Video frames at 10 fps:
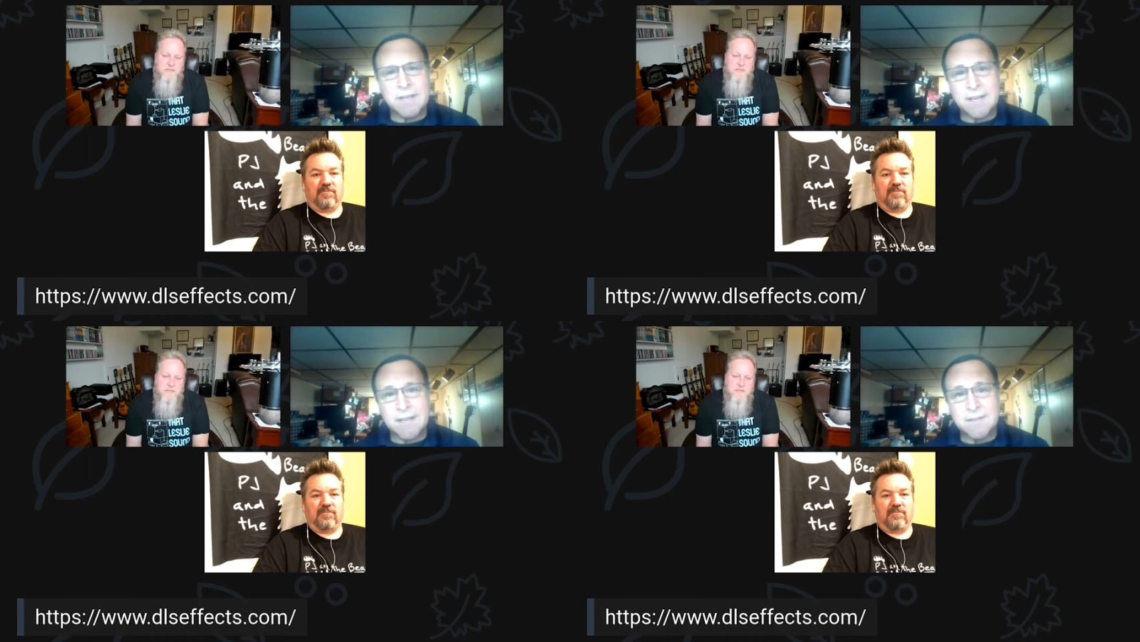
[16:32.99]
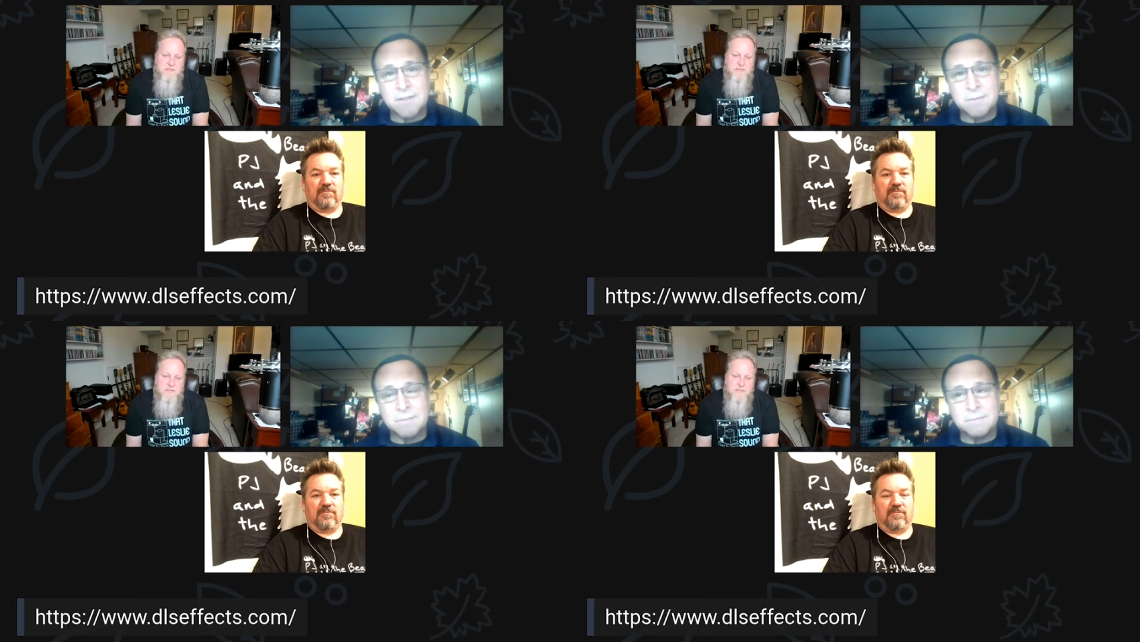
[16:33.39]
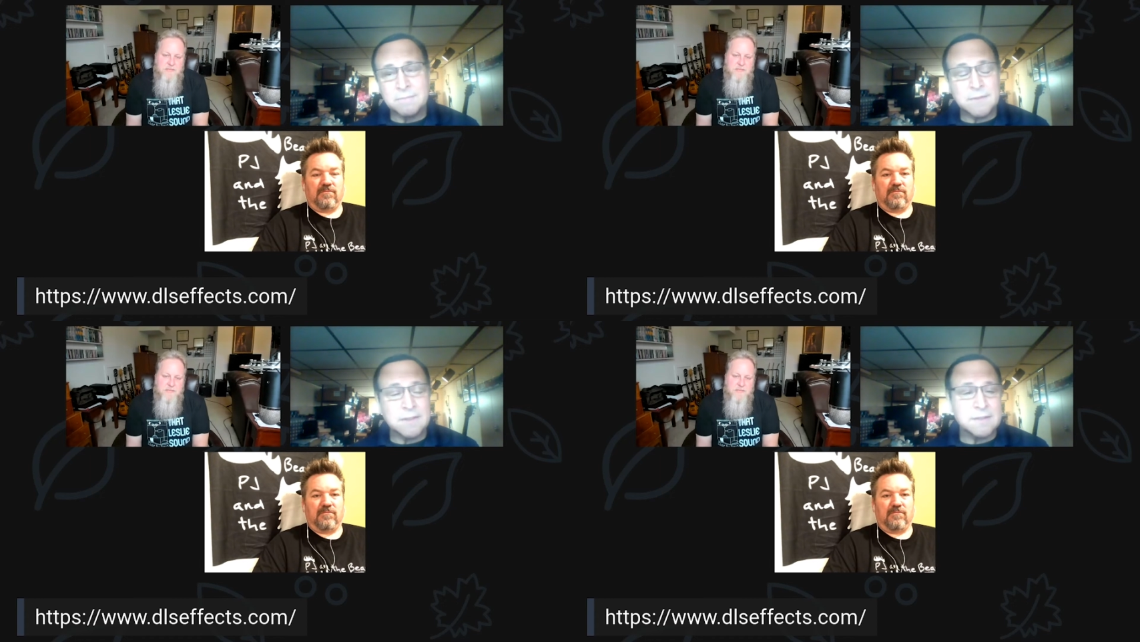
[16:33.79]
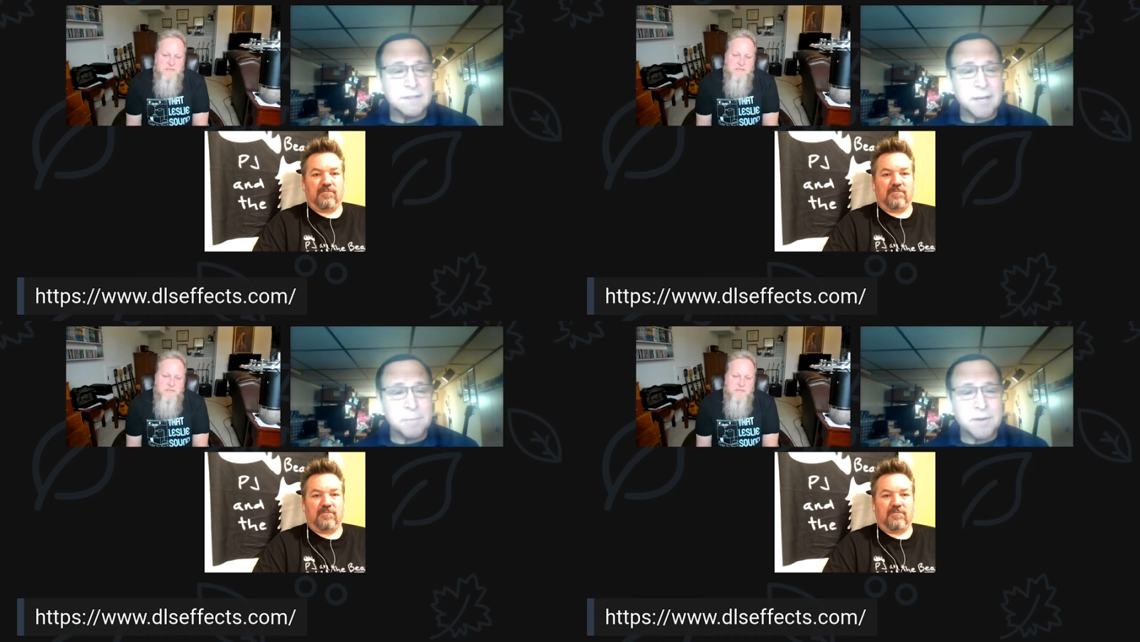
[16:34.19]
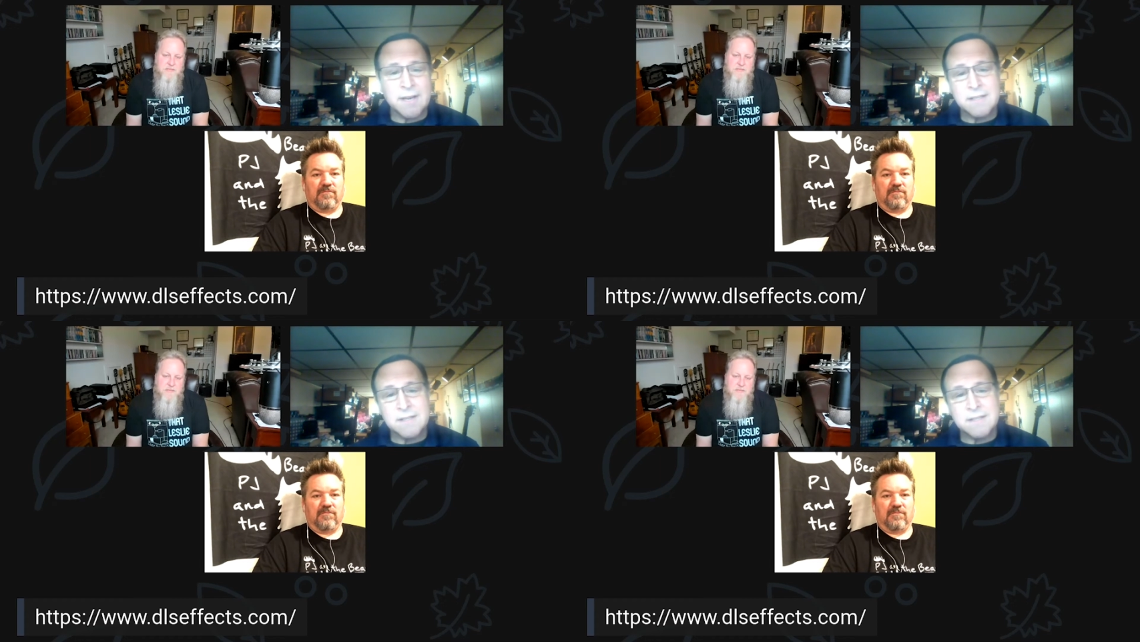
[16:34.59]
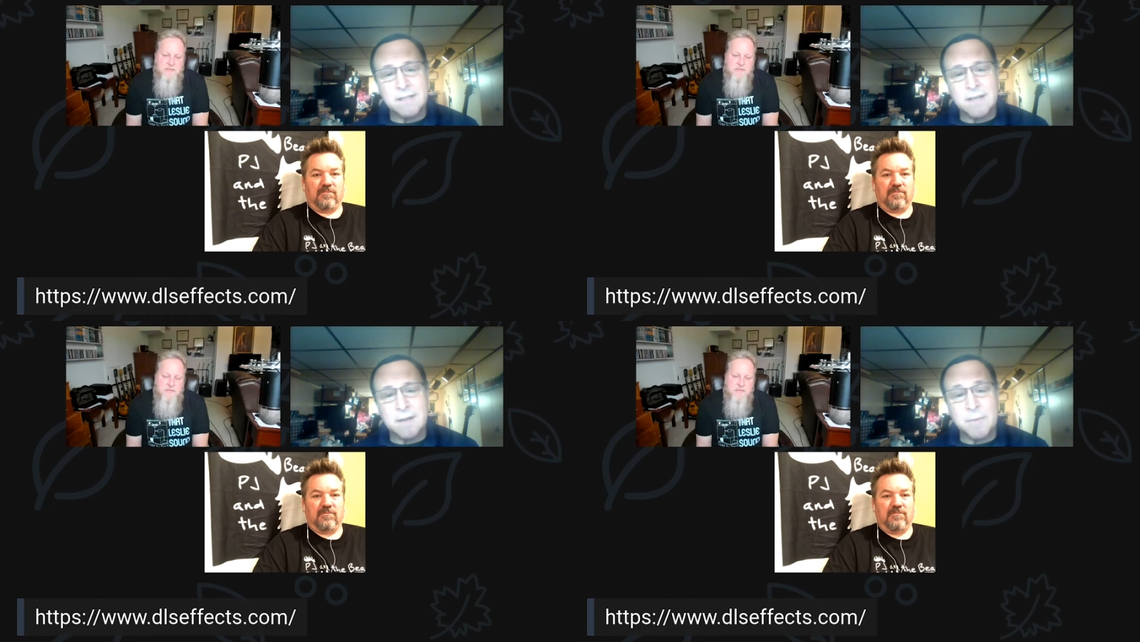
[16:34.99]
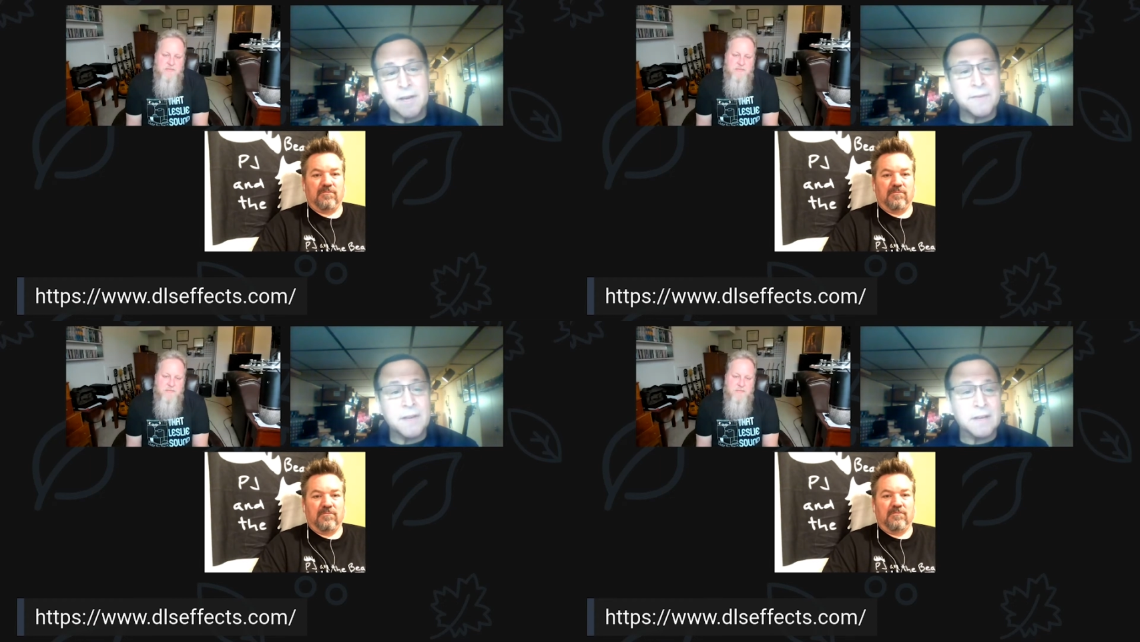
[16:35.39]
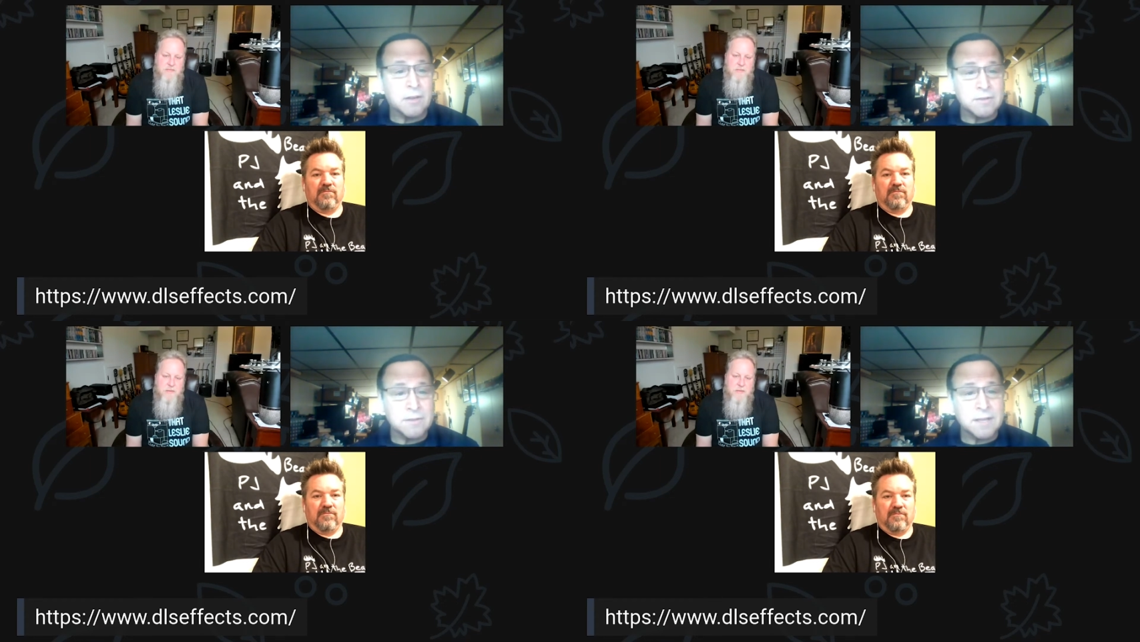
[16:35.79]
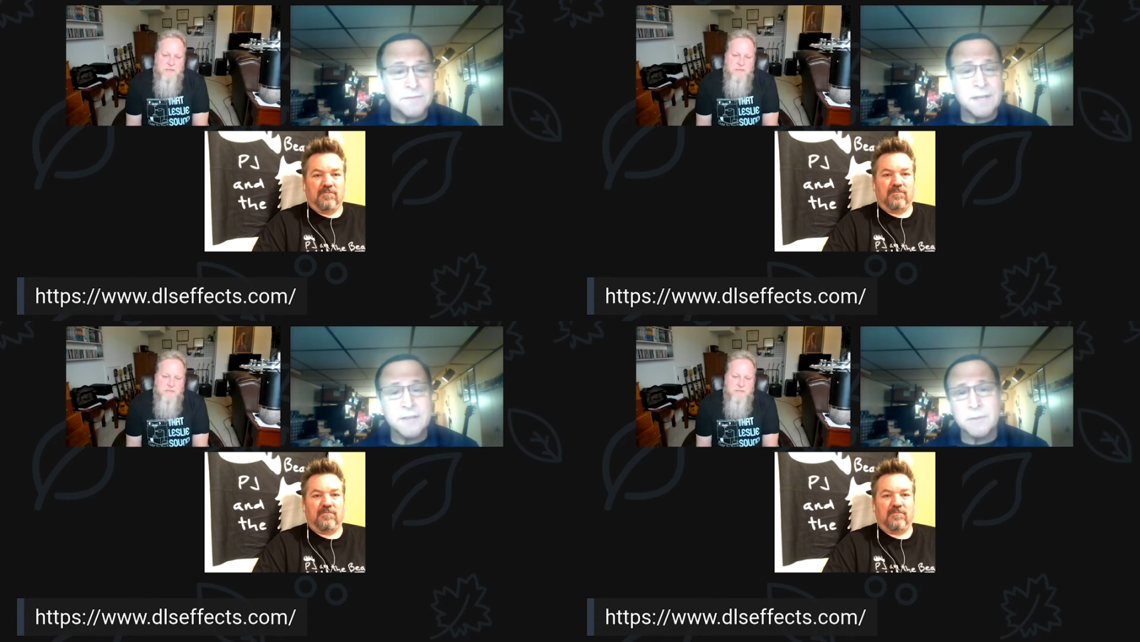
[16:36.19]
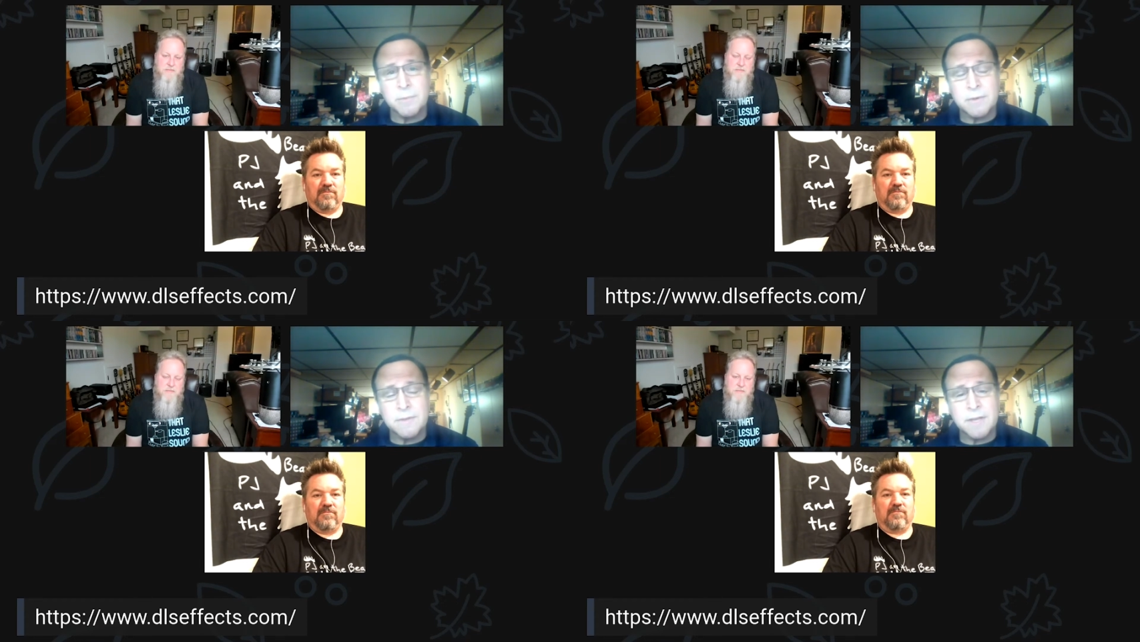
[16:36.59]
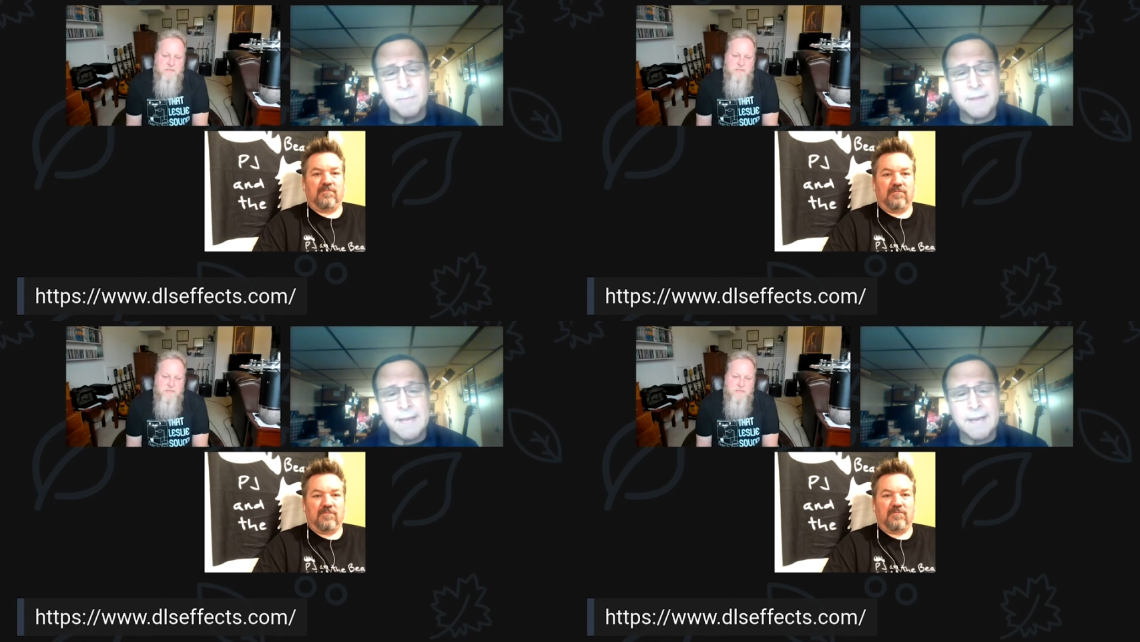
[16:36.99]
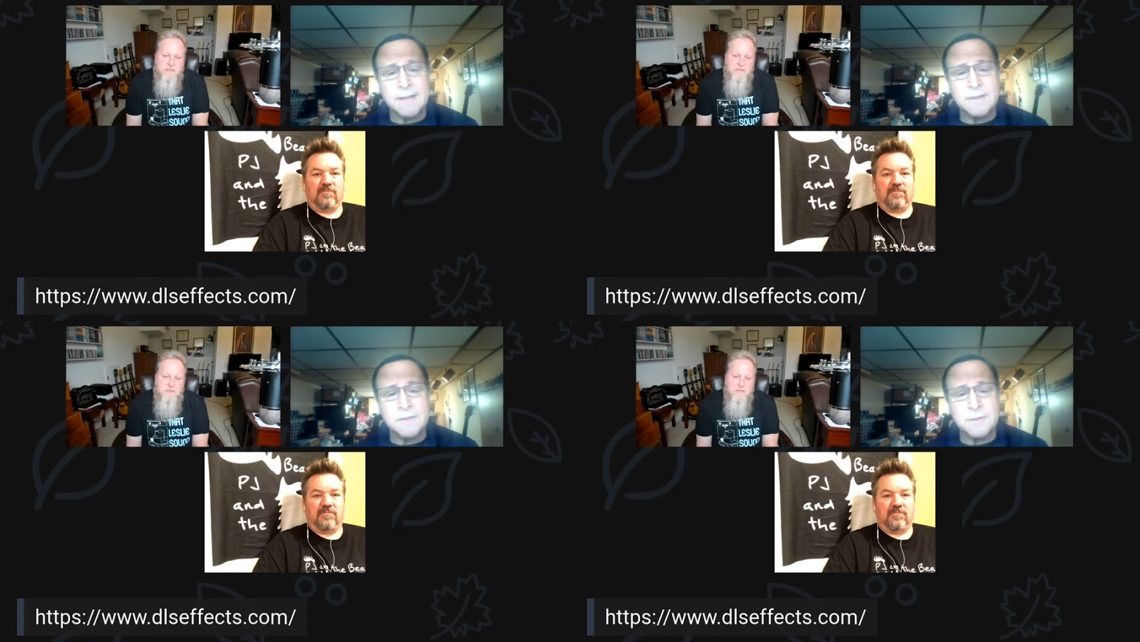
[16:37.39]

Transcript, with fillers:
Speaker 1: working on some delay products. Uh, matter of fact, Alex Lifeson has a prototype of that.